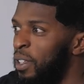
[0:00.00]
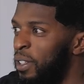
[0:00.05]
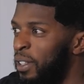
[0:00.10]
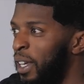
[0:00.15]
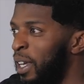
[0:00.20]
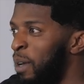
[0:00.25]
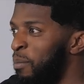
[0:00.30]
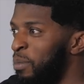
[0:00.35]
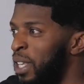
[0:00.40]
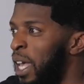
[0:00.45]

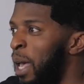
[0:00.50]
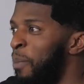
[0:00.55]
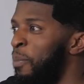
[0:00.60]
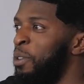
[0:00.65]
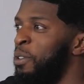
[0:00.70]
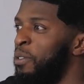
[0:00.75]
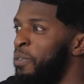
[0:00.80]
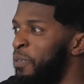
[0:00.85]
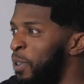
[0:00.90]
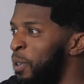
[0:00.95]
Like I'm
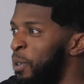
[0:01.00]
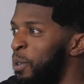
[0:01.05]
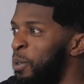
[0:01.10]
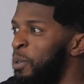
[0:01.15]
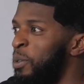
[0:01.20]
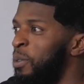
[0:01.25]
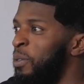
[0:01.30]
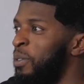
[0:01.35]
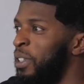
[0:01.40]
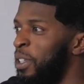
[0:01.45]
tapping your
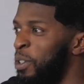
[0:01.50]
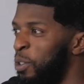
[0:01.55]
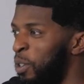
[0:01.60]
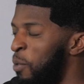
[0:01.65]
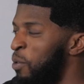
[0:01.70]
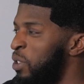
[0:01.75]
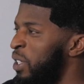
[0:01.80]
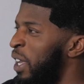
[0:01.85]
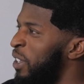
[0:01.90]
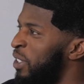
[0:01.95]
phone. It
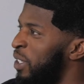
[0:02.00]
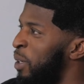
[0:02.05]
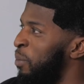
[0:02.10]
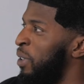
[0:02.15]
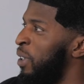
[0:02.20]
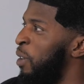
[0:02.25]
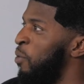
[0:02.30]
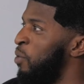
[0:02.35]
was like something,